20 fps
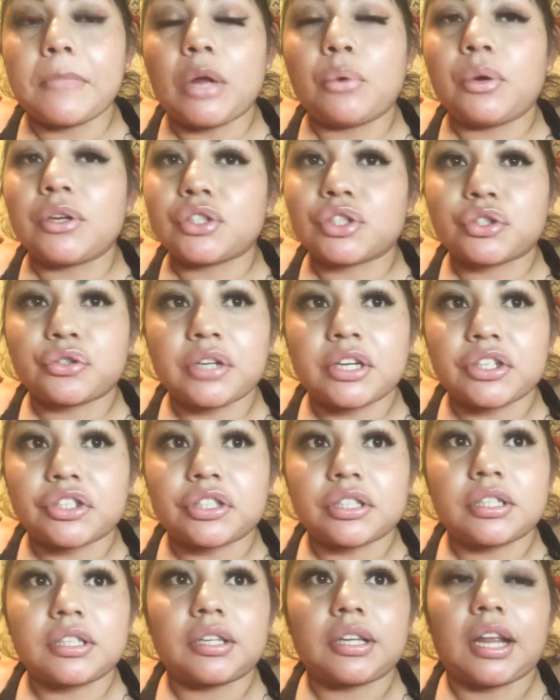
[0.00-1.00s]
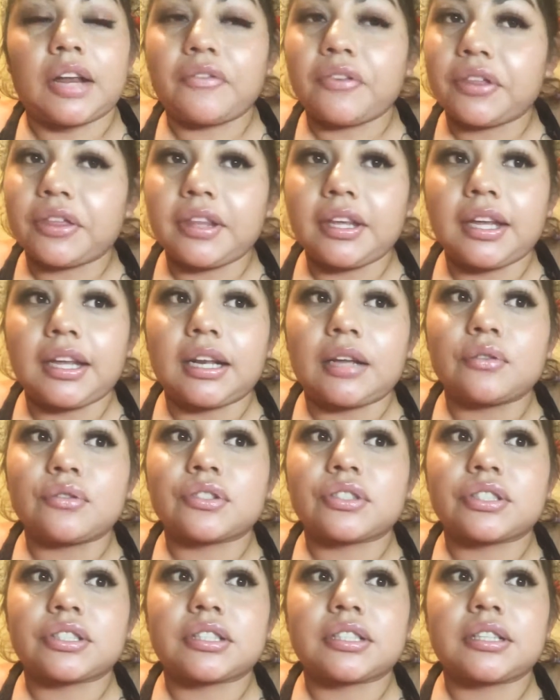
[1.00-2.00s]
registration everything and I
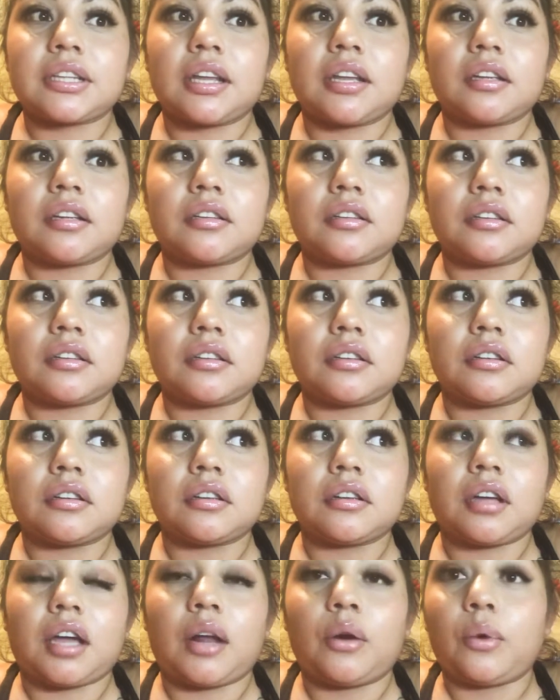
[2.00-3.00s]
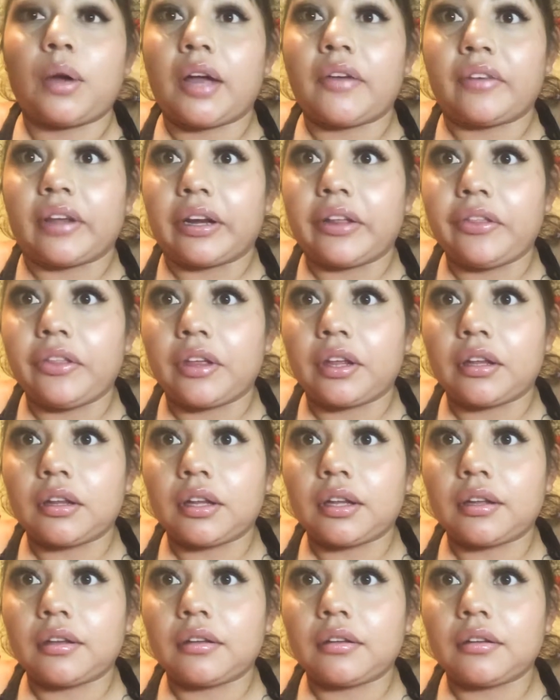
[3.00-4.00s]
was just like I don't have anything
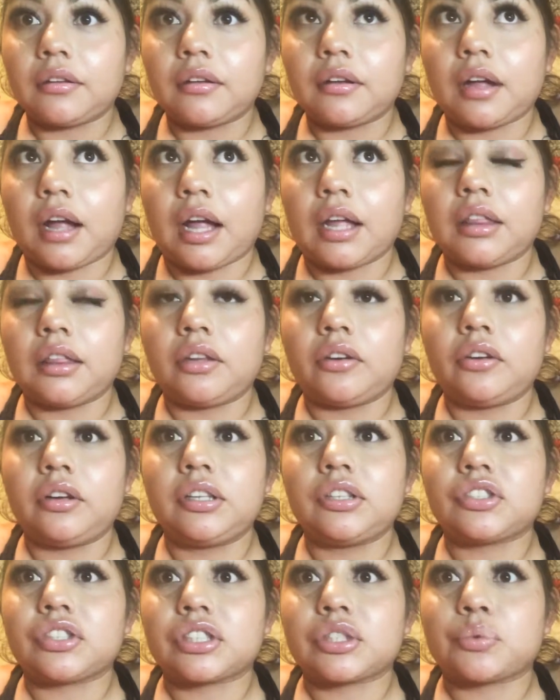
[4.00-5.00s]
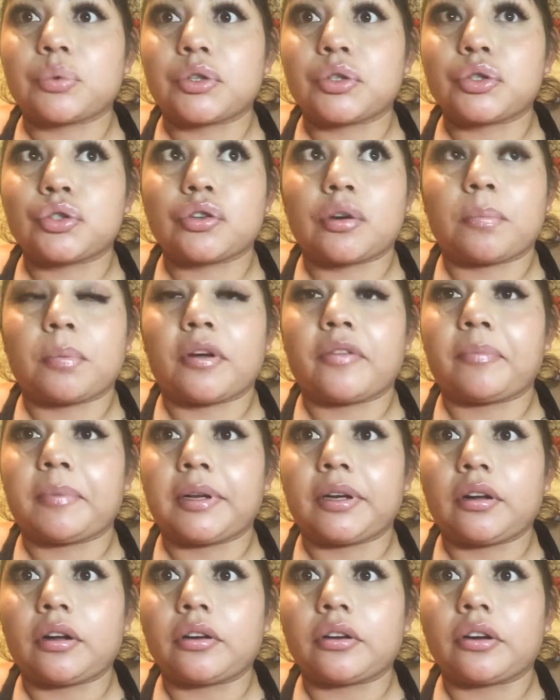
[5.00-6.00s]
like I literally just went to drop off
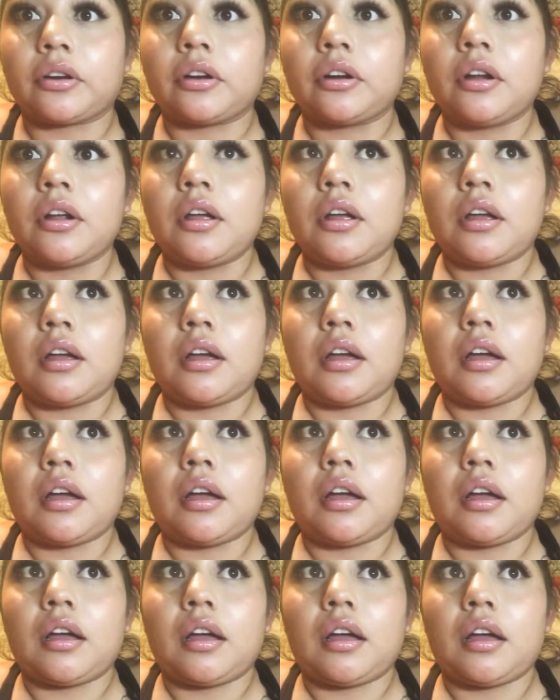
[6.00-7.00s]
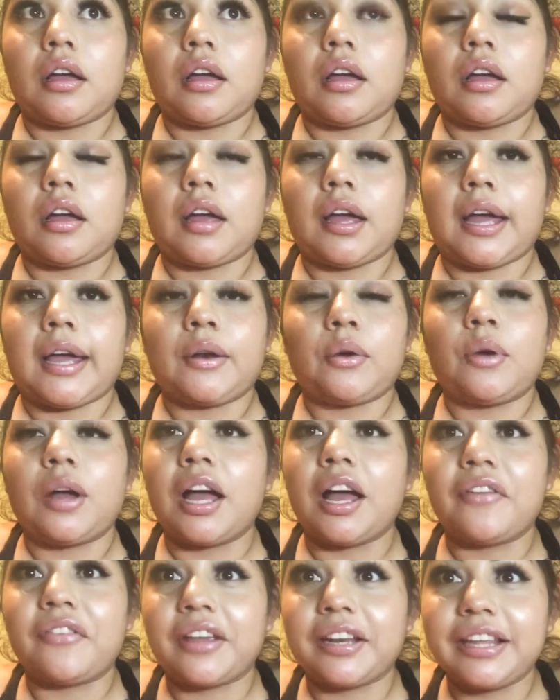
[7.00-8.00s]
my daughter I don't
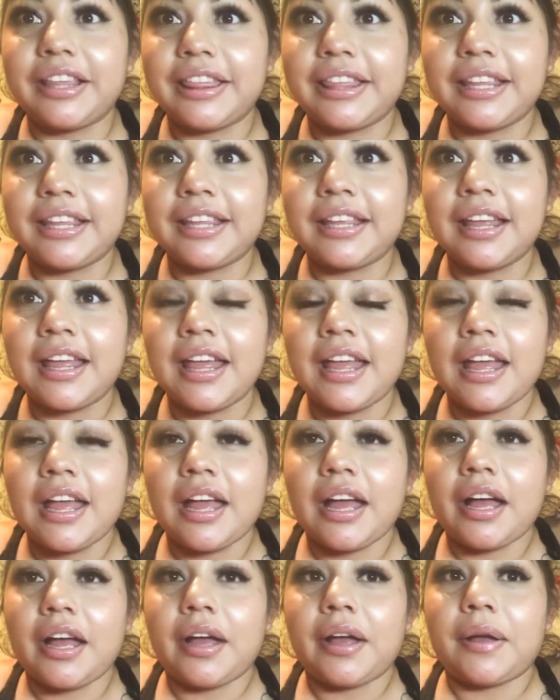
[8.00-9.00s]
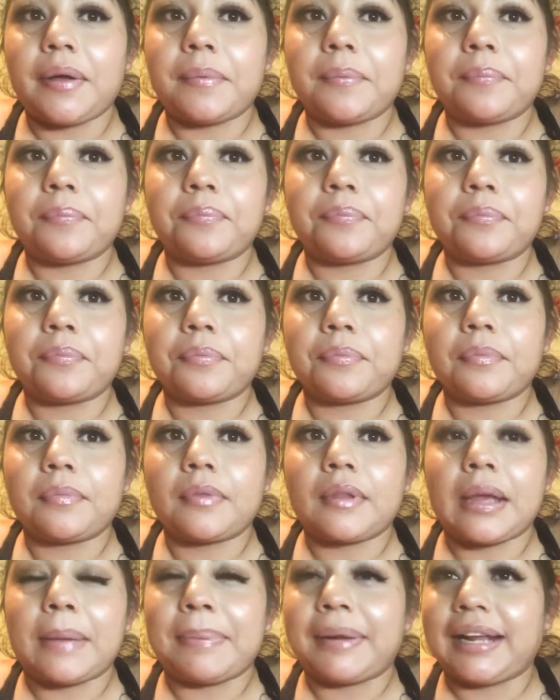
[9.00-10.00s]
have anything um,
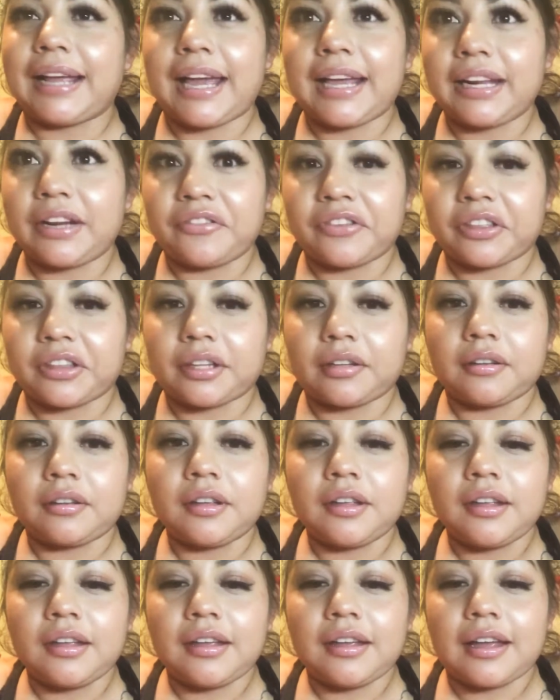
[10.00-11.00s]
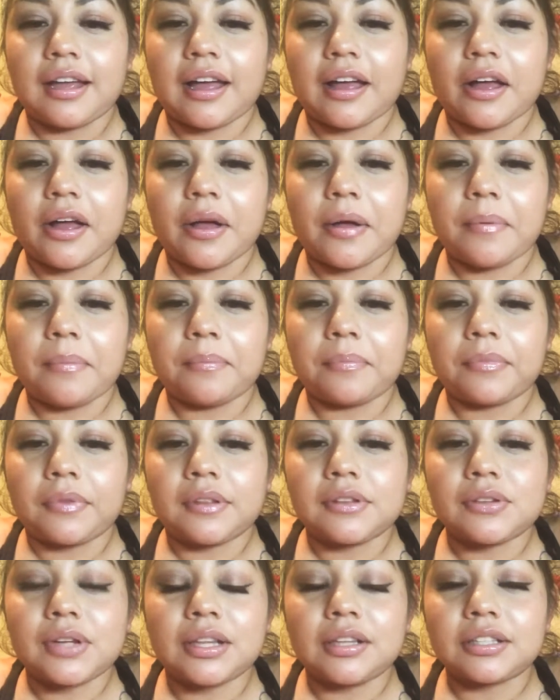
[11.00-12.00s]
but I had everything
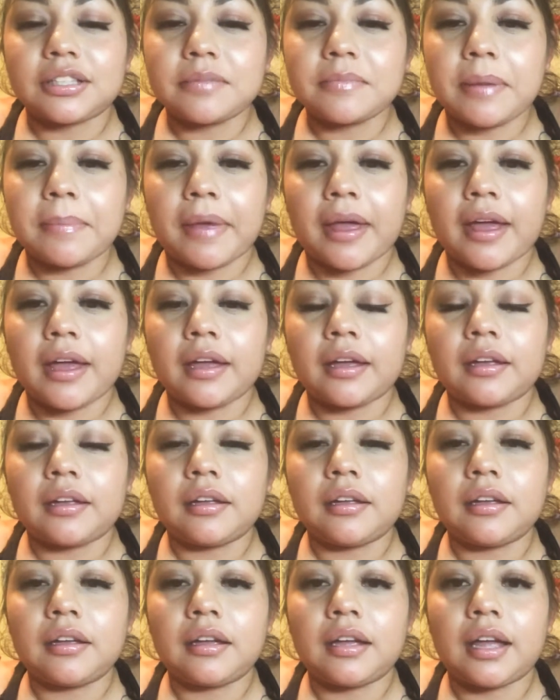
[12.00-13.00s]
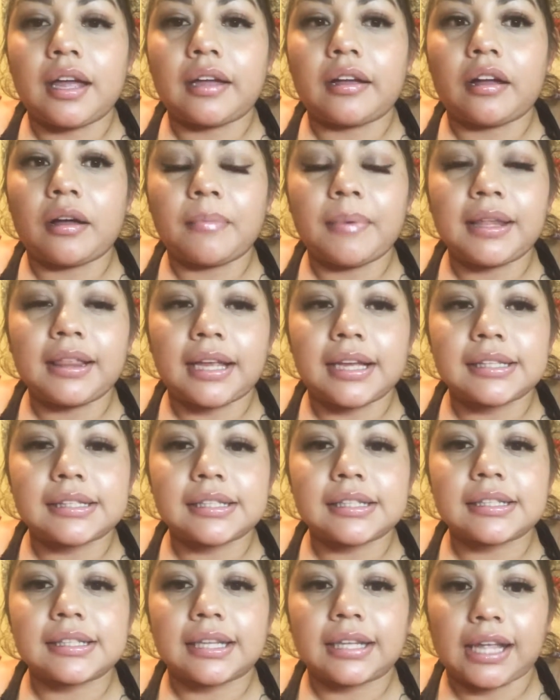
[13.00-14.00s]
um, so I looked in my bag I got my
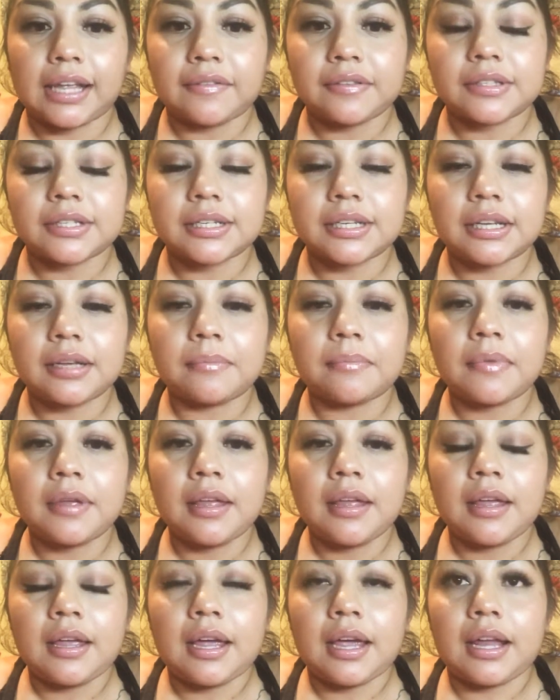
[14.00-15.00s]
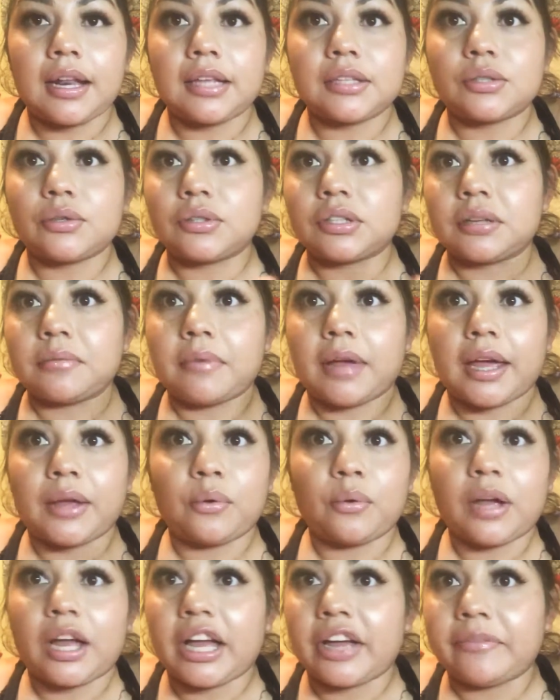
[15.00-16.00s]
license, I gave it to him, and I told him I
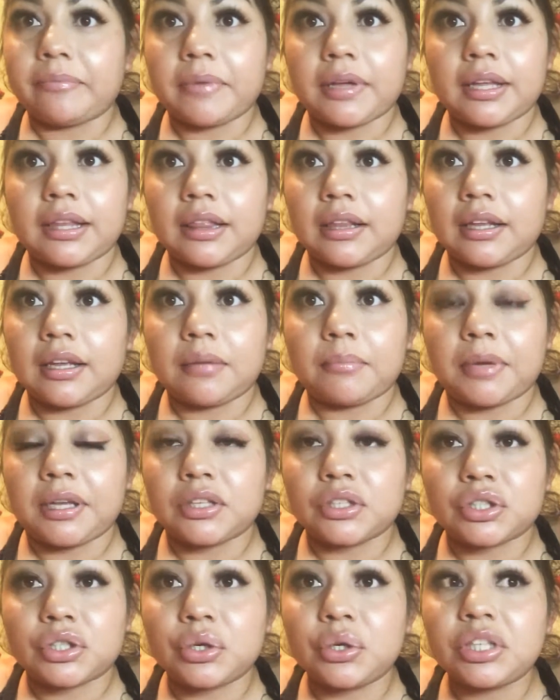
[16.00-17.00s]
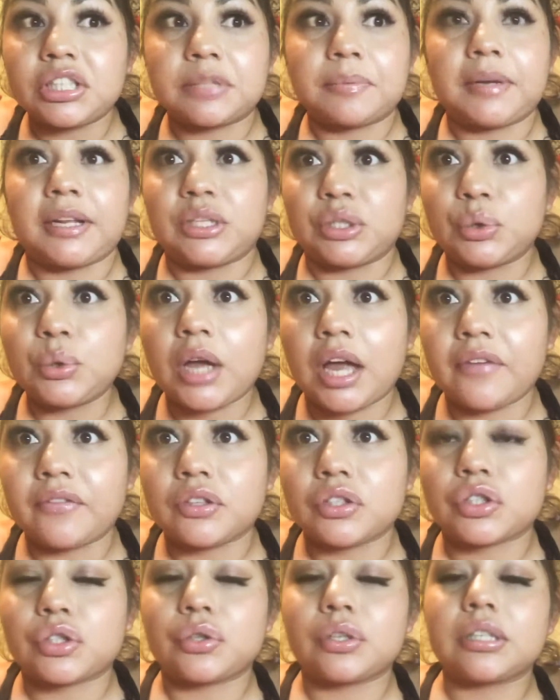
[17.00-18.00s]
don't have my my insurance, but I do have
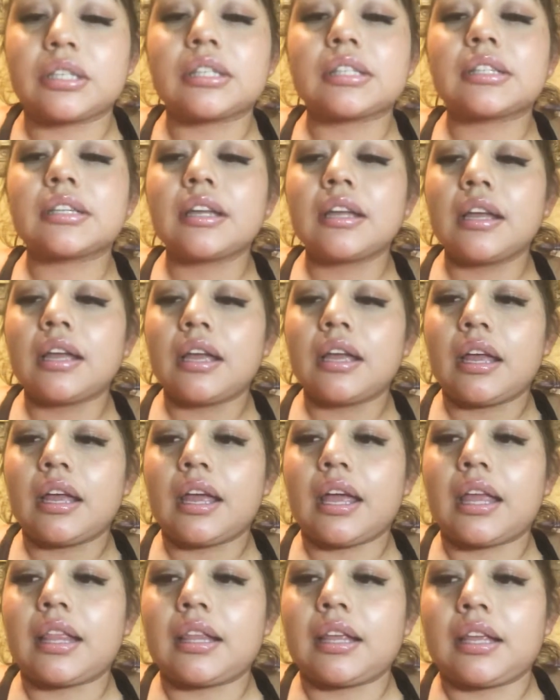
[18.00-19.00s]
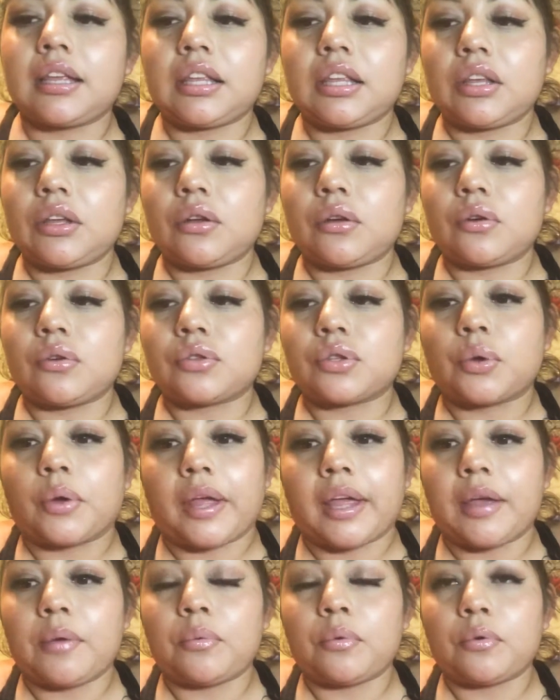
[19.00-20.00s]
insurance. And then he goes,
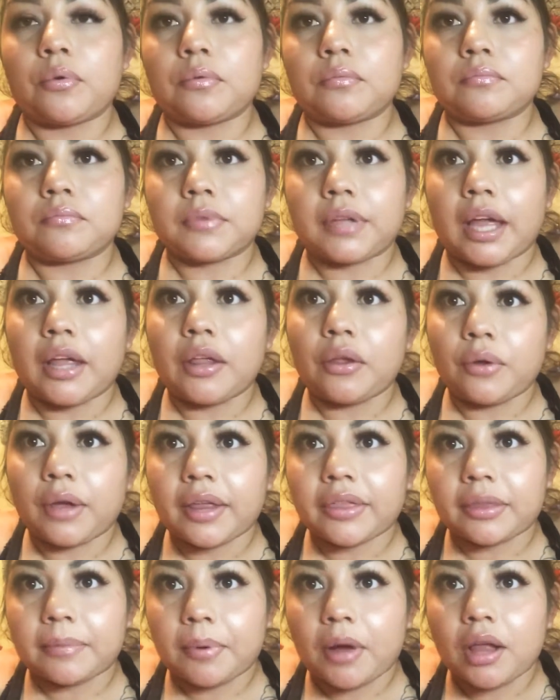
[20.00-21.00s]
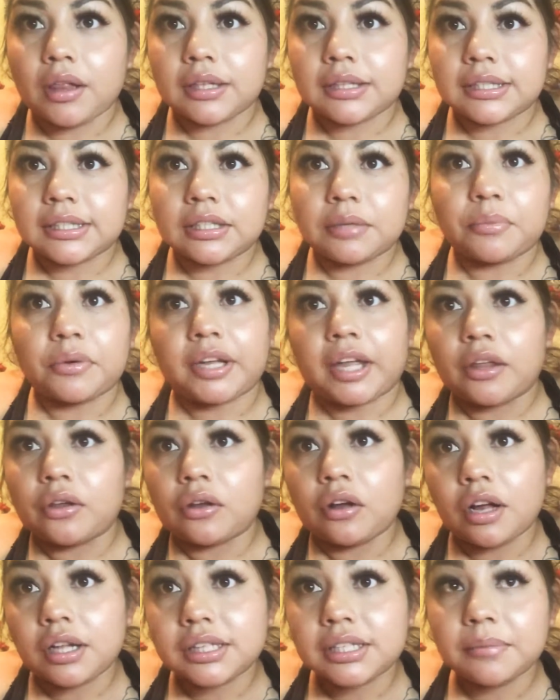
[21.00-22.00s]
okay, well, can you get the policy number? Can you
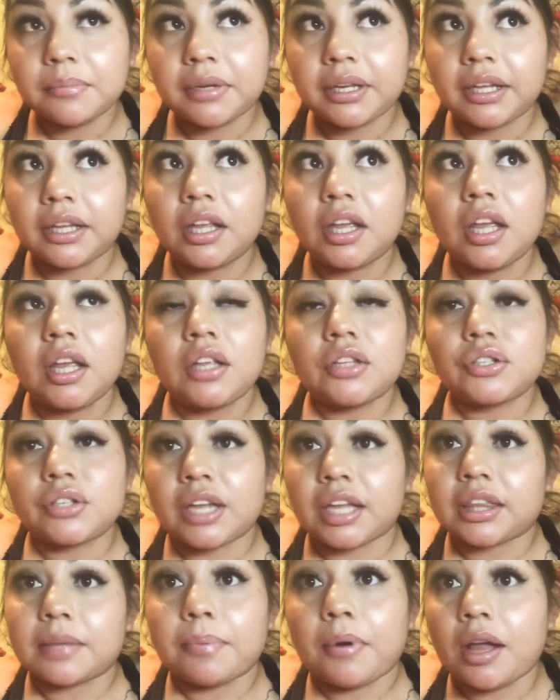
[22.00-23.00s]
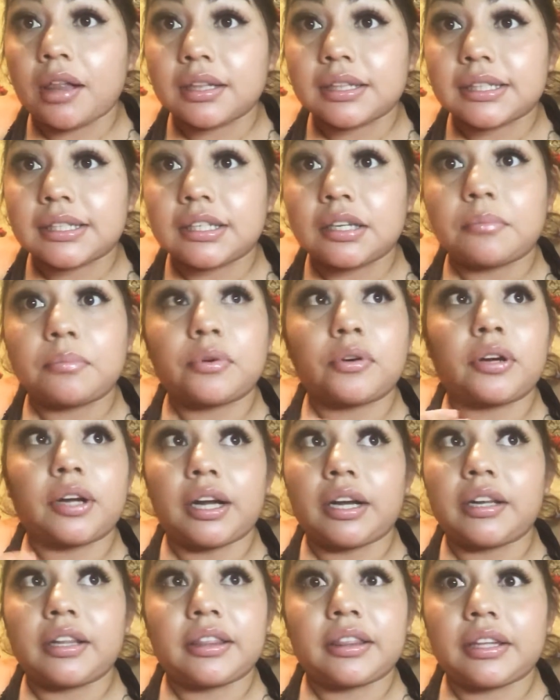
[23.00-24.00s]
call somebody to get the policy number or
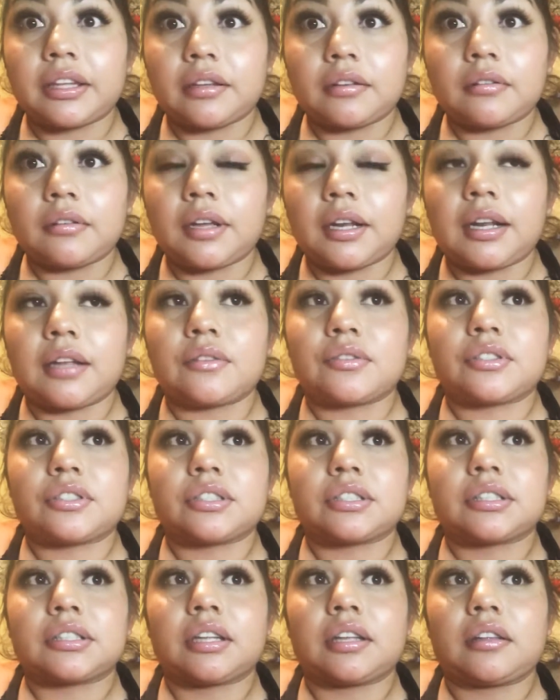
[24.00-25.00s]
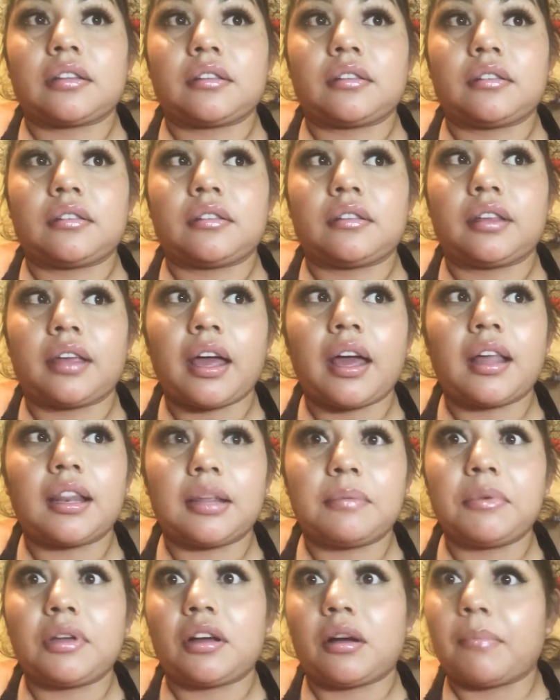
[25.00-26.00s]
anything? And I was just like, yeah,
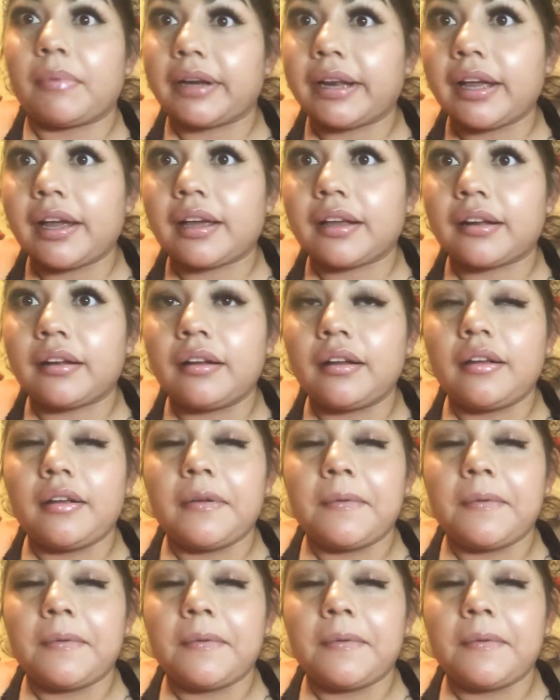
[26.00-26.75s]
let me call my dad.